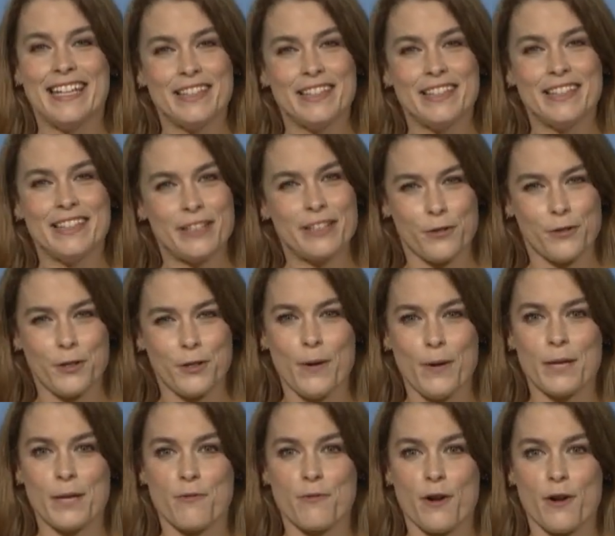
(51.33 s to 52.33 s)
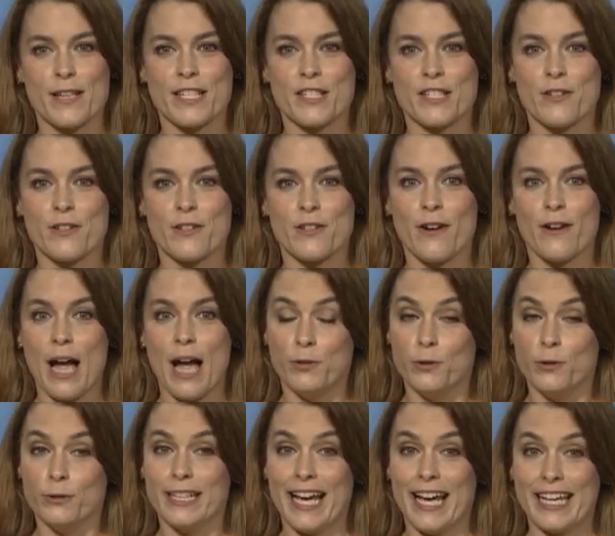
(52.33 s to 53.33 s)
Interviewing Professor
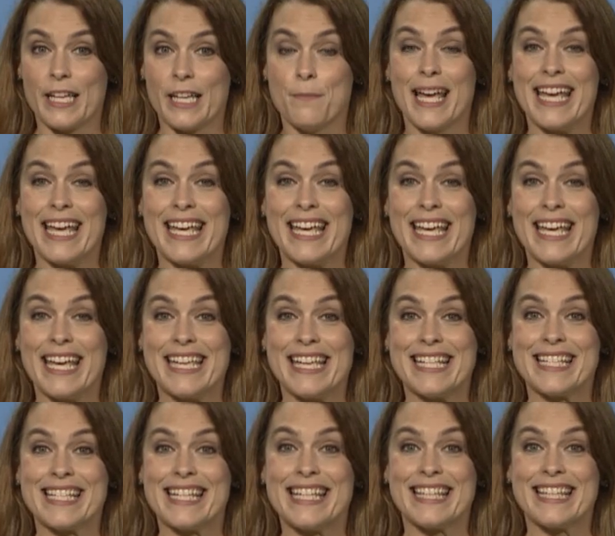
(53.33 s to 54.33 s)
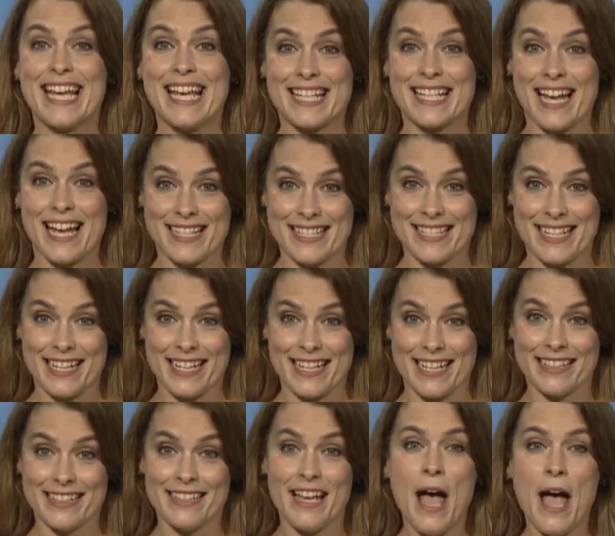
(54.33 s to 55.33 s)
Abdool Karim is Inès
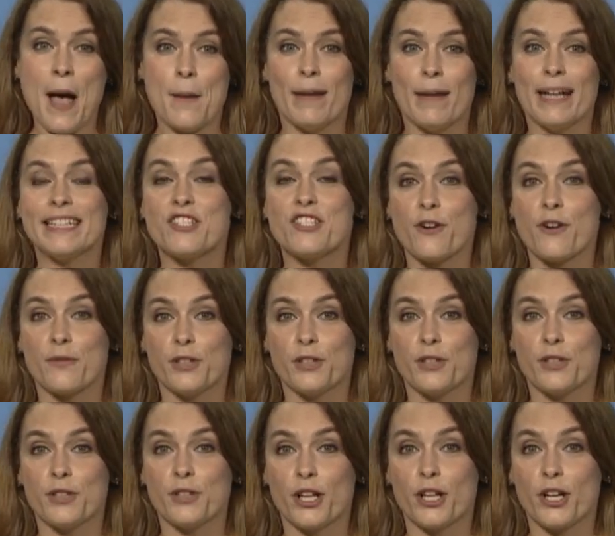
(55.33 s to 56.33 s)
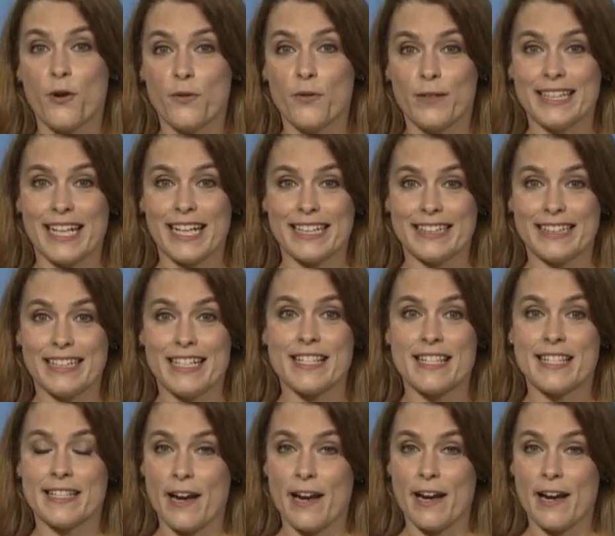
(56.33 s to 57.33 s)
Hassan, Manager of the
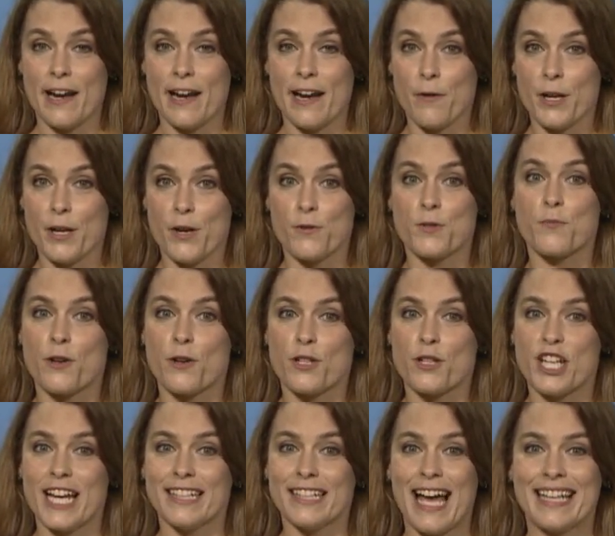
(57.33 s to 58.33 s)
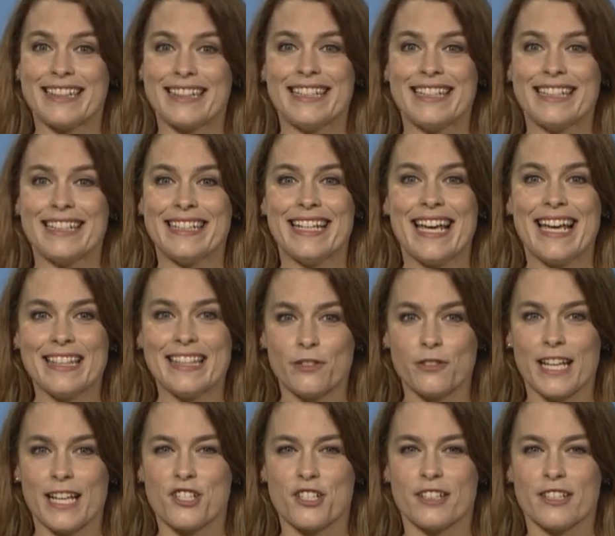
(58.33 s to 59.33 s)
Covid-19 Scenarios Project at the
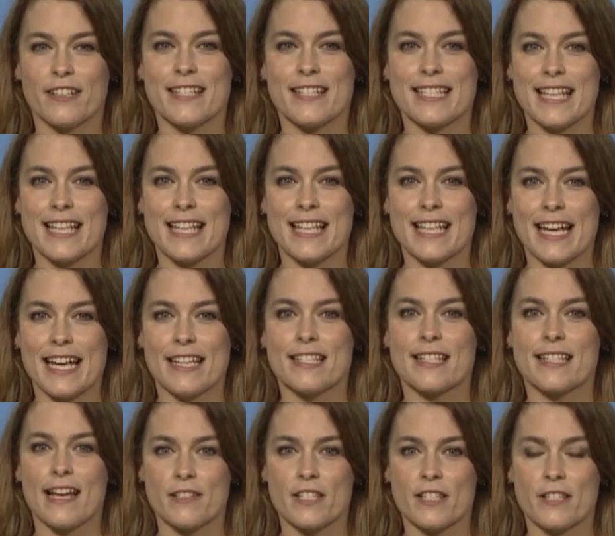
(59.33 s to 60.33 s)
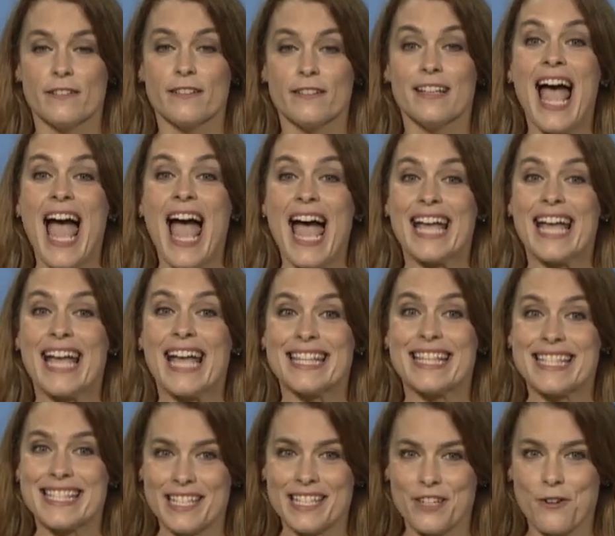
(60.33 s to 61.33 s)
International Science Council and
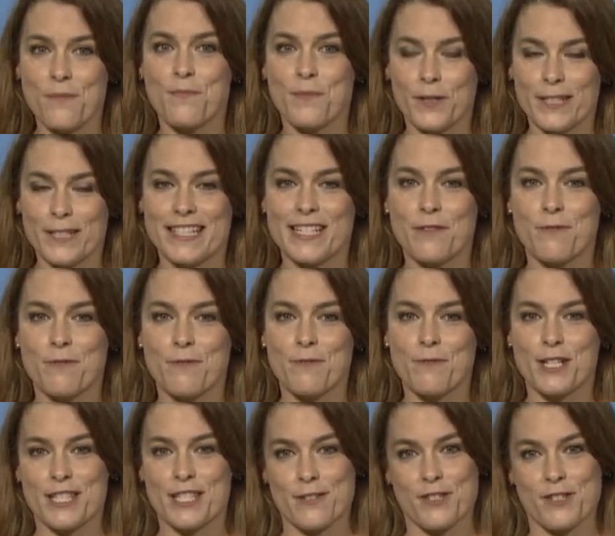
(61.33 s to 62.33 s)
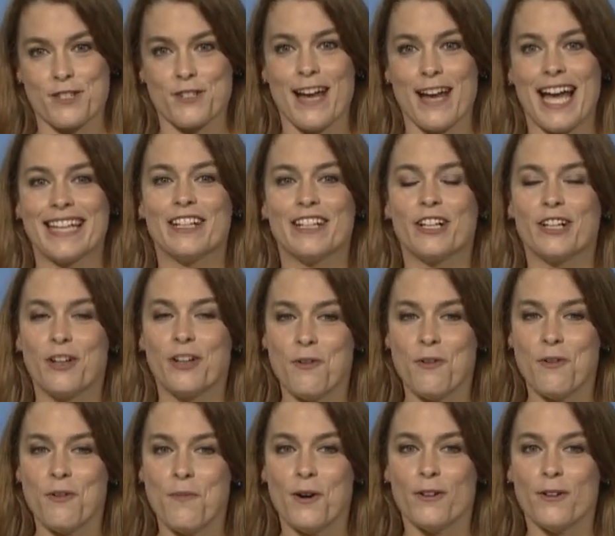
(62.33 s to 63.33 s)
Senior Policy Researcher at the
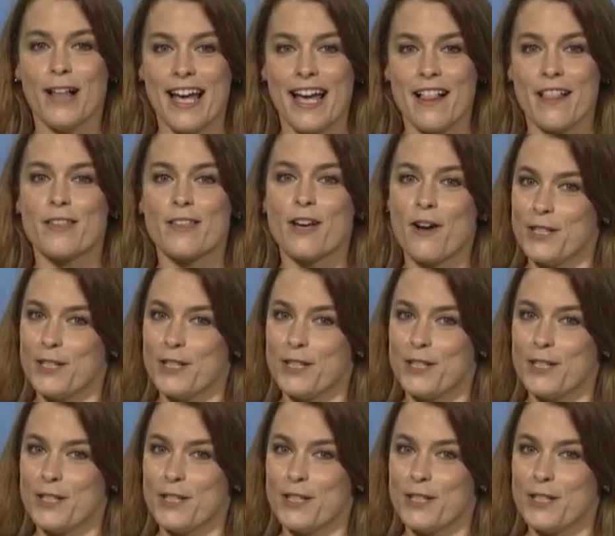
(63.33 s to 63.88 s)
Global Health